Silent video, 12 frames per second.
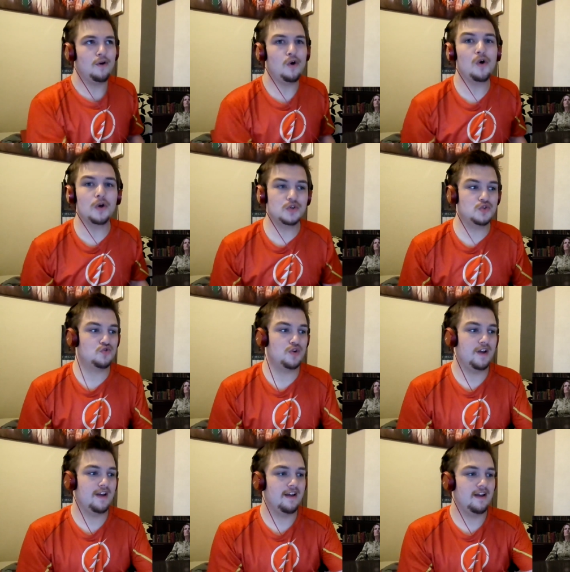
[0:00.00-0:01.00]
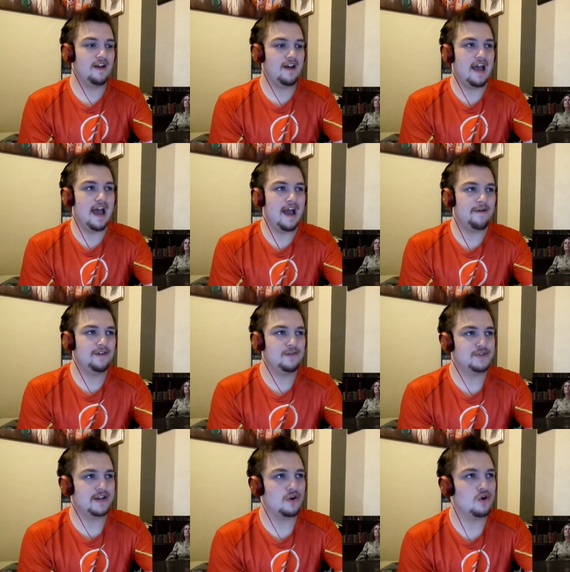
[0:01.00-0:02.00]
orchestrated um, it
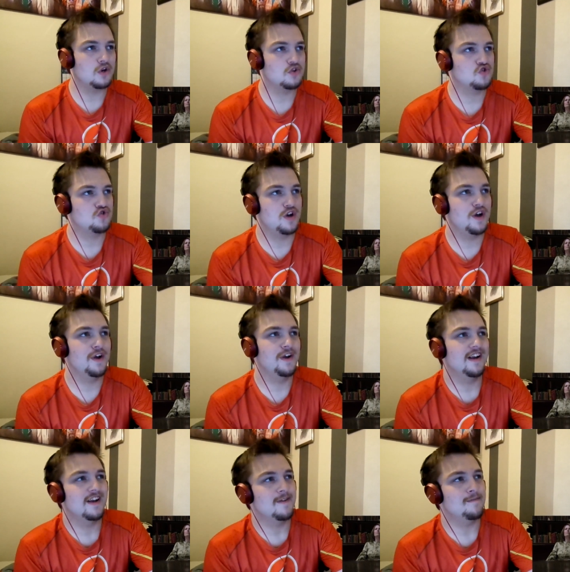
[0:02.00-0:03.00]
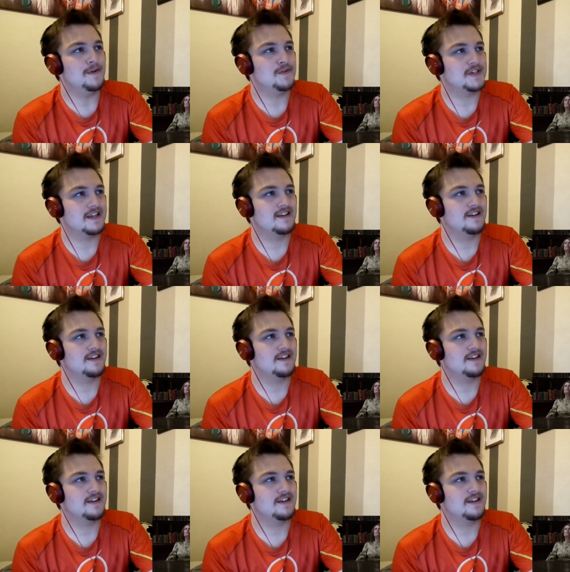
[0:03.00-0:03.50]
was like orchestra music,